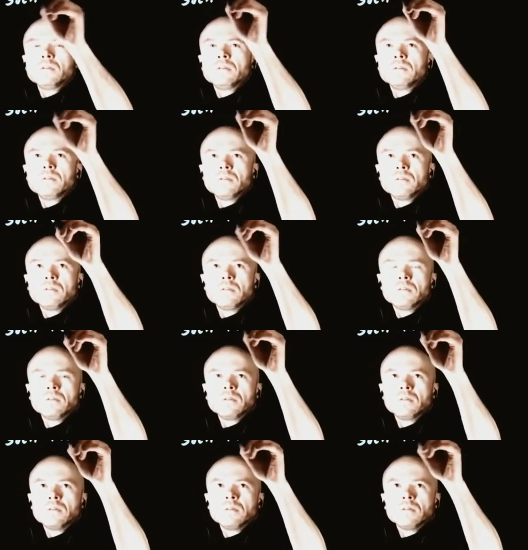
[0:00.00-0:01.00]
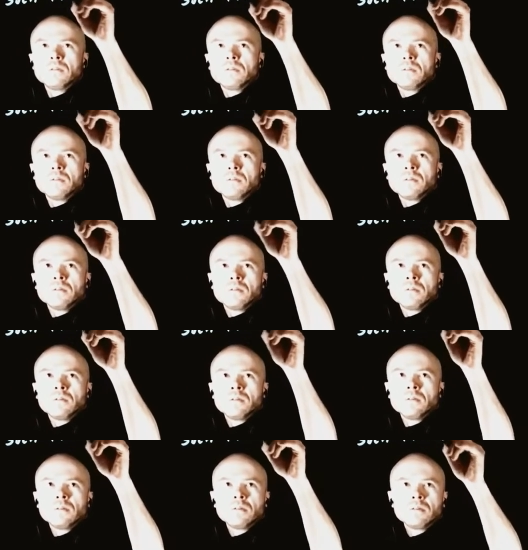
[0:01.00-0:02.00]

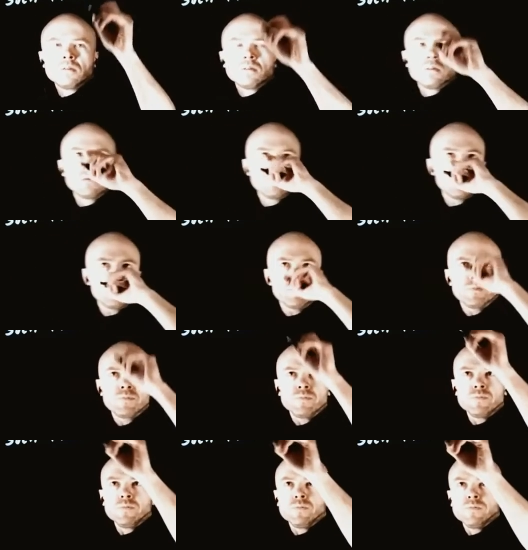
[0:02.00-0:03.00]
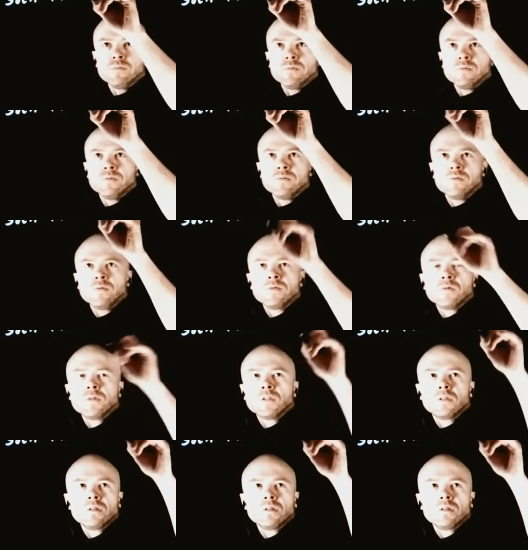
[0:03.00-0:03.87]
Nothing is said.